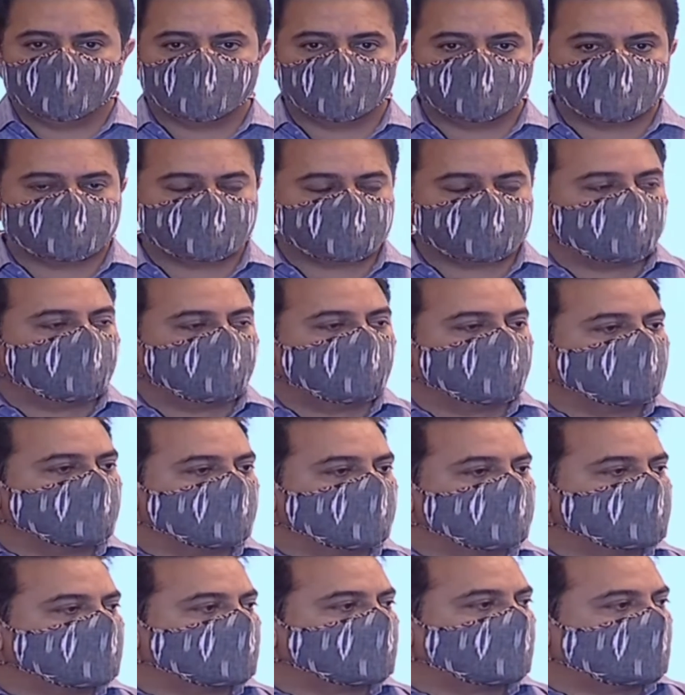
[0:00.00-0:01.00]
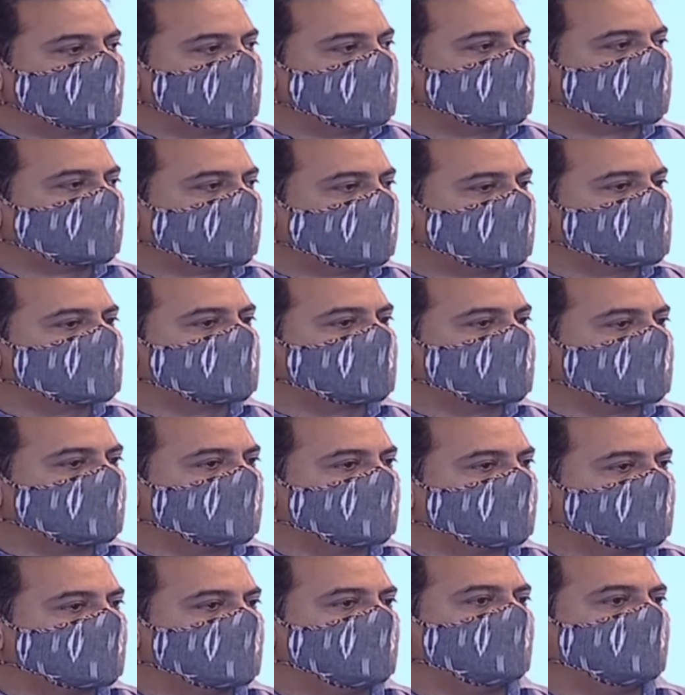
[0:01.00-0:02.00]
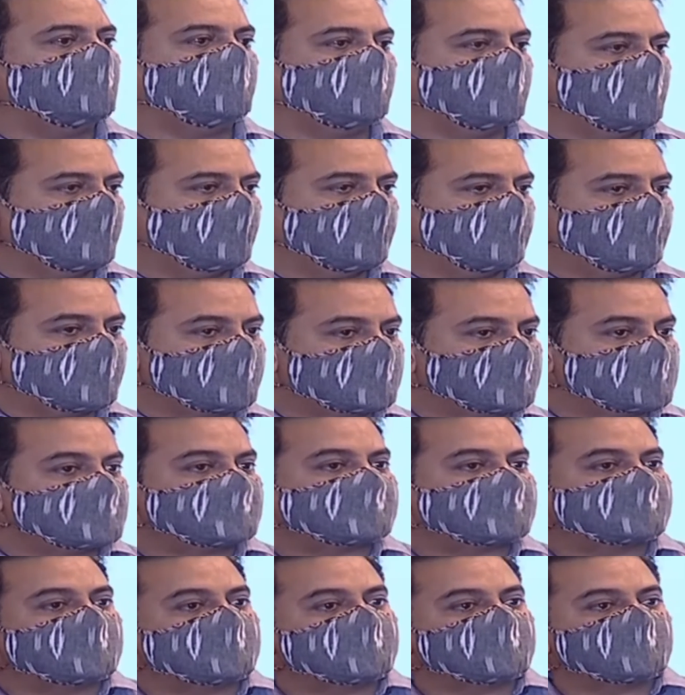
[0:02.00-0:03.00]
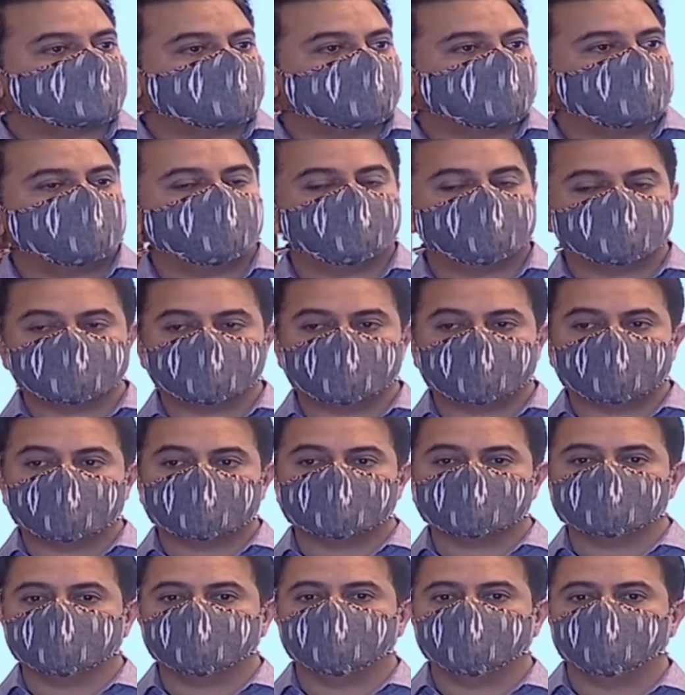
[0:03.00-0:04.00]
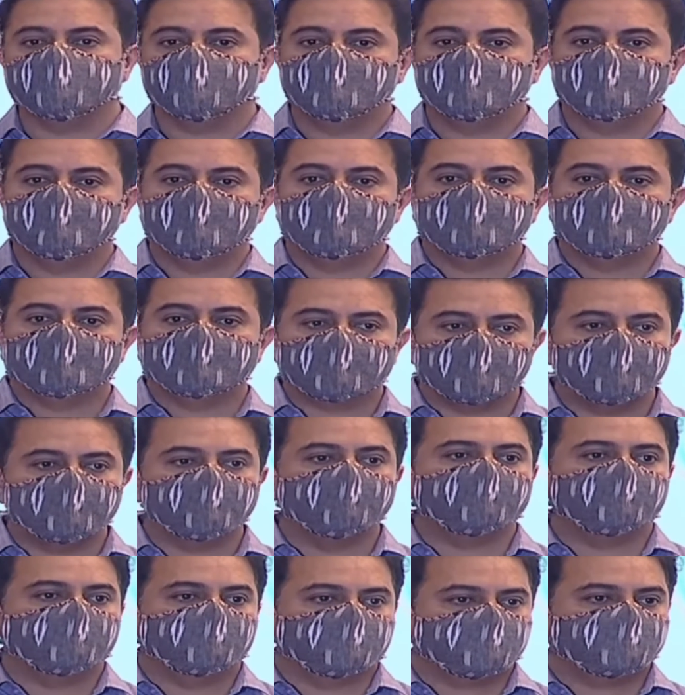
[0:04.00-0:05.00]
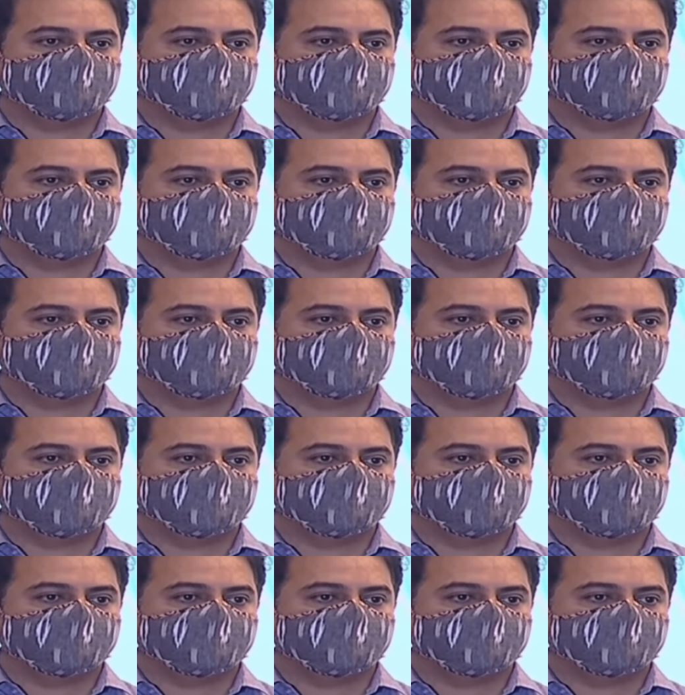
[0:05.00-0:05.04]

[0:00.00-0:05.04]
to the sum of rupees 1,000 per day, till such time as they actually clear